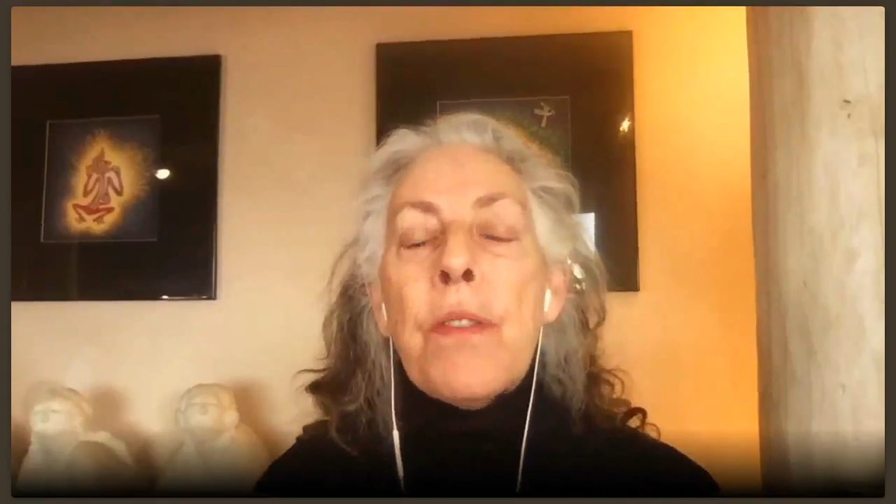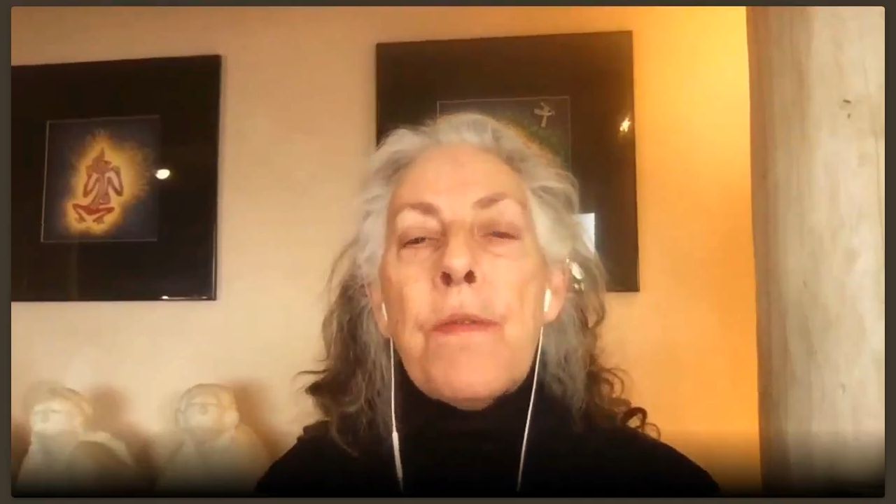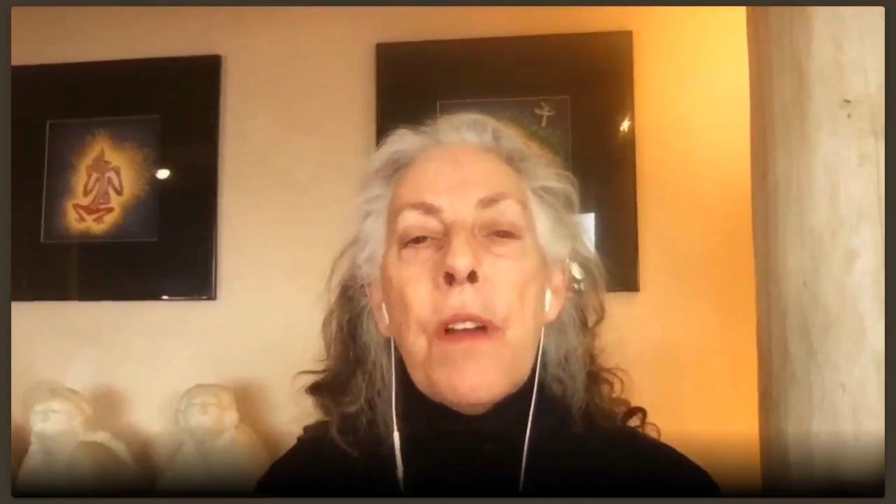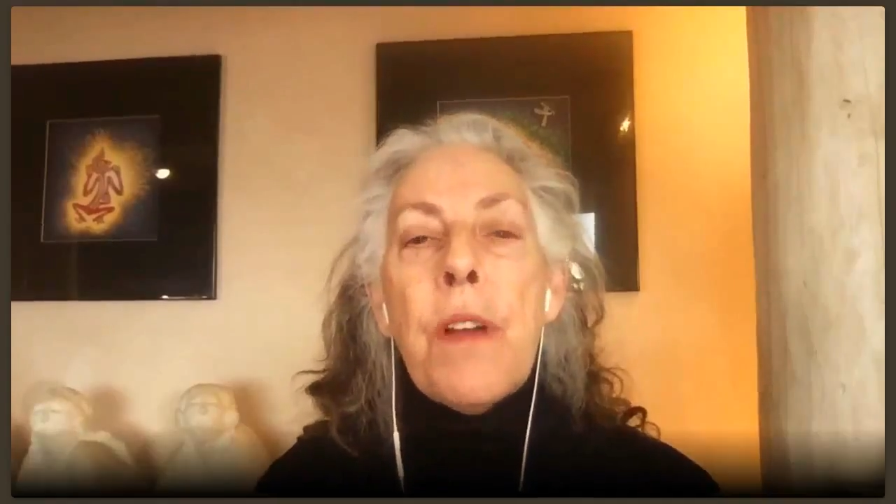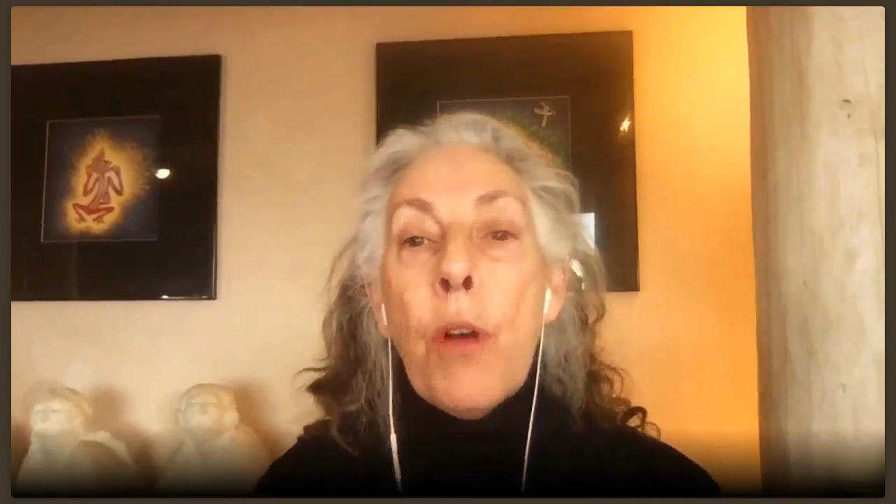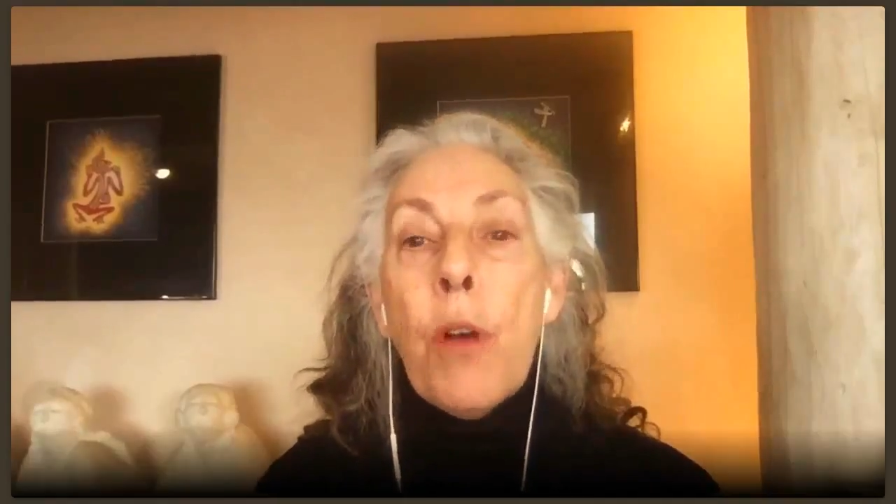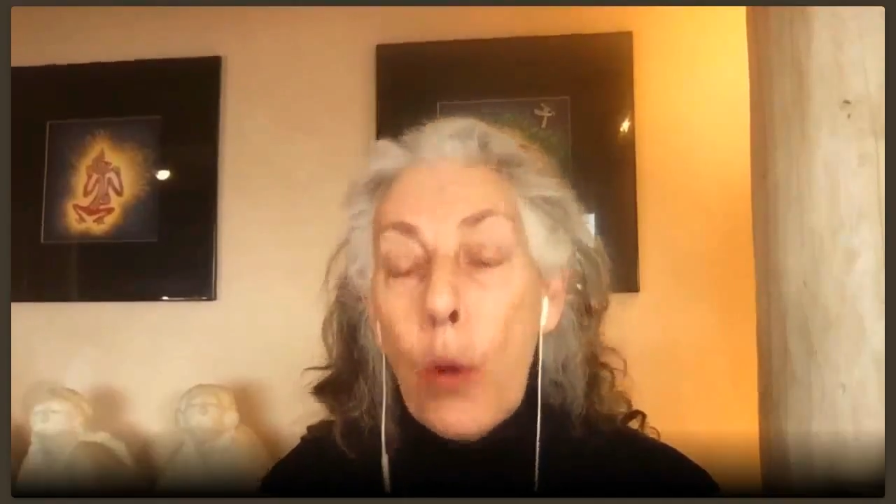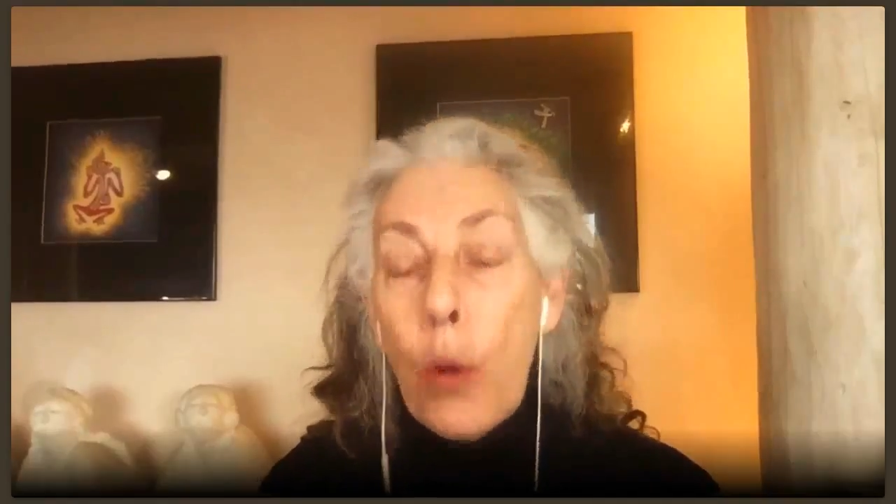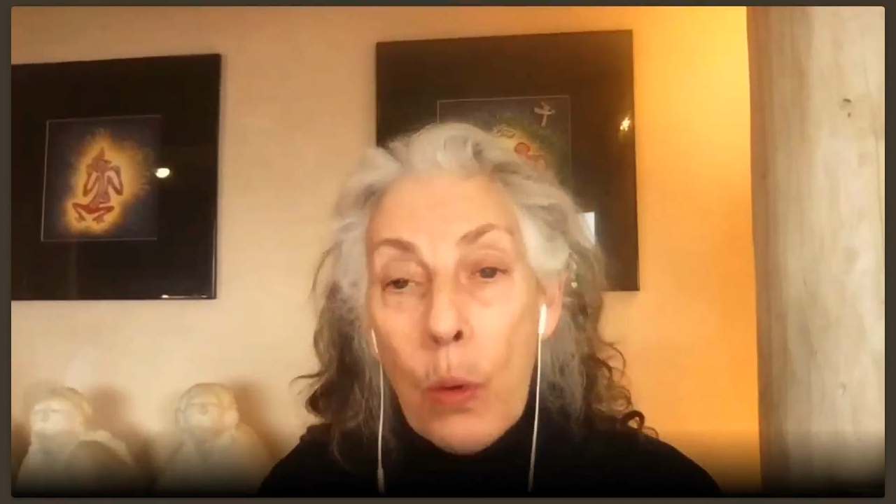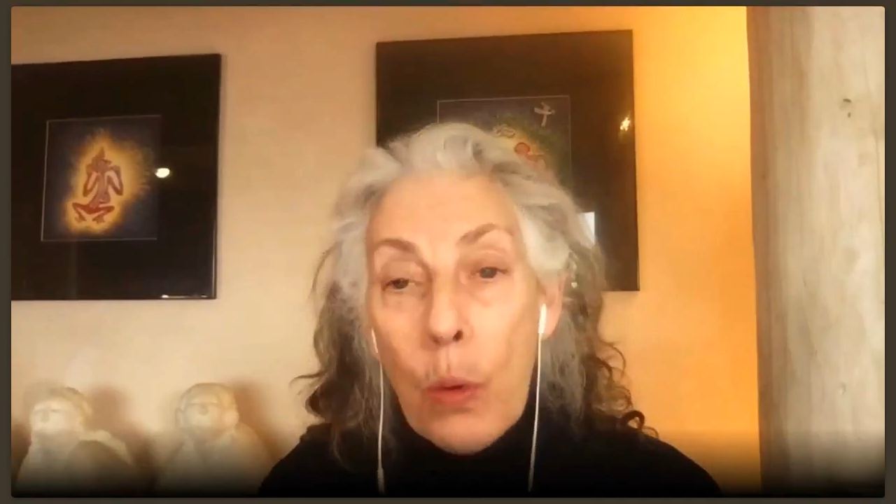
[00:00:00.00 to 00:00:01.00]

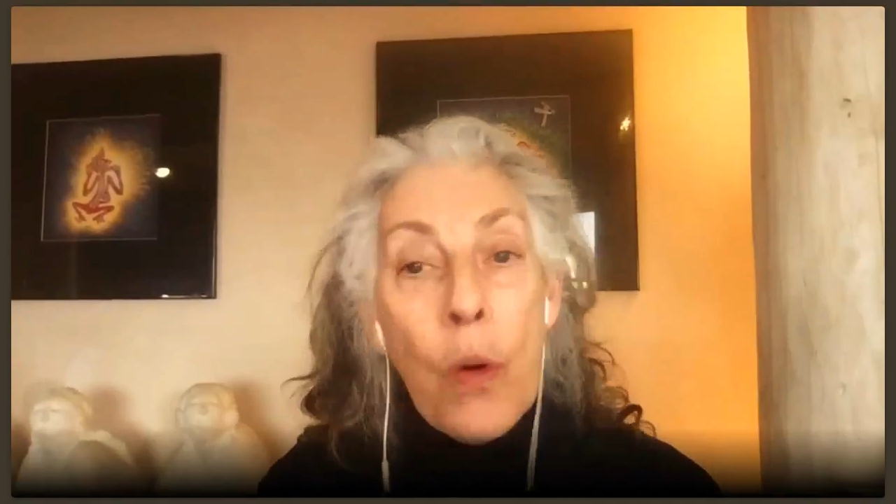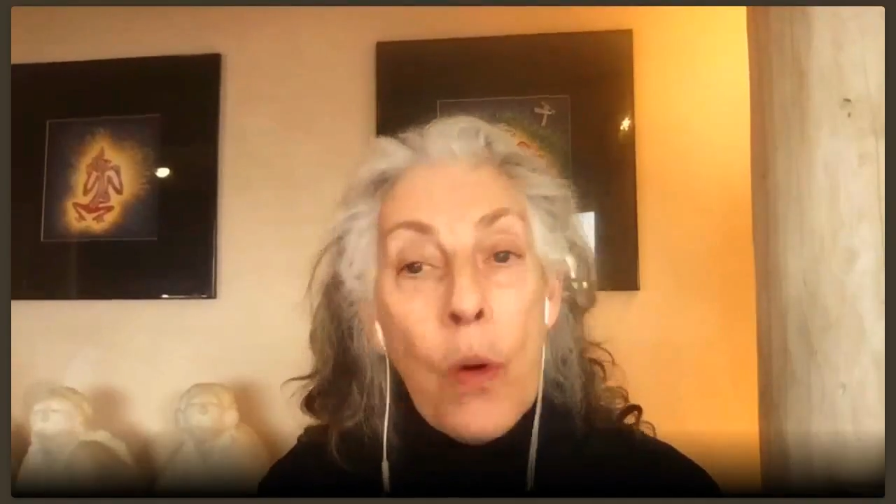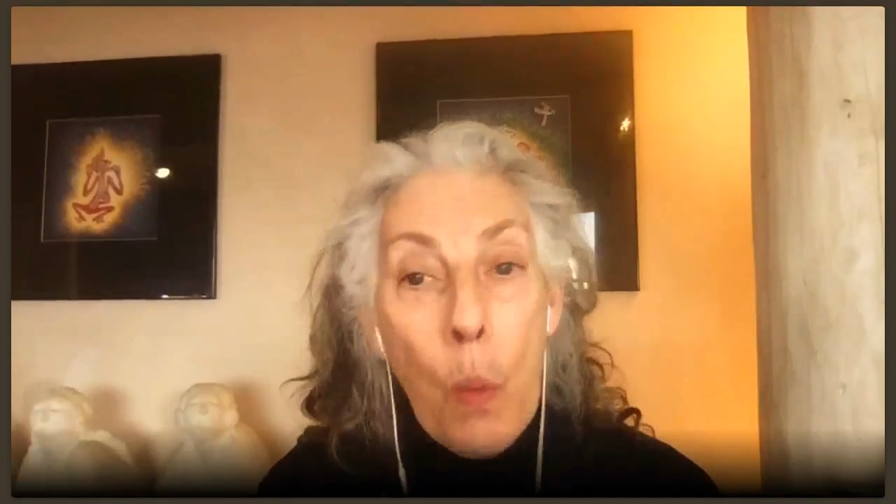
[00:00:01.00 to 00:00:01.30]
who and